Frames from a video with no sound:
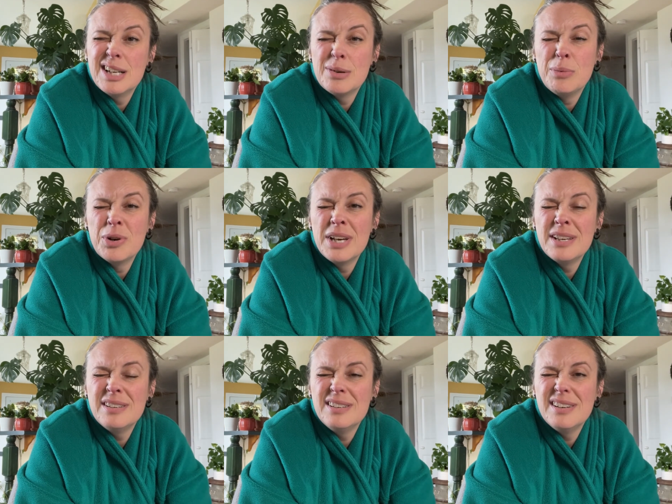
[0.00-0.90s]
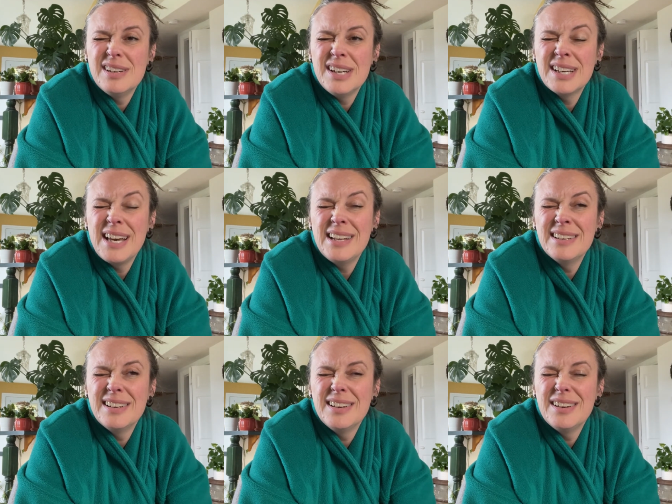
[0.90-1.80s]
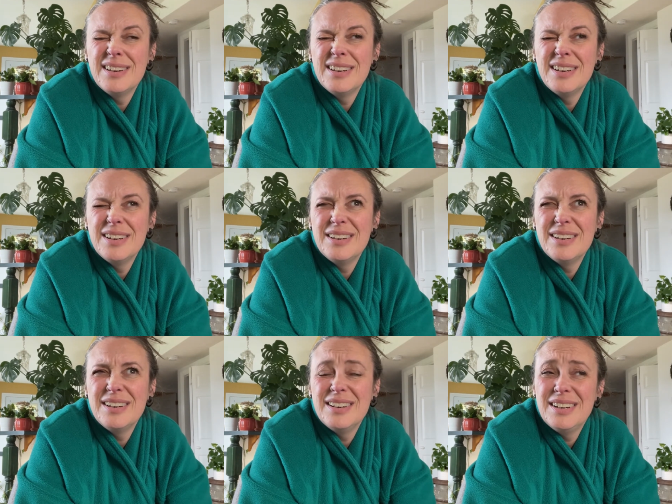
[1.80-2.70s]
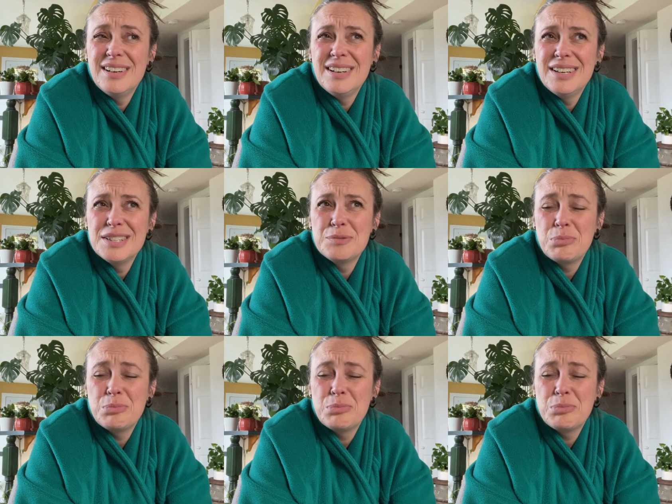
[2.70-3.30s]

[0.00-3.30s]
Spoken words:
Good morning again. It's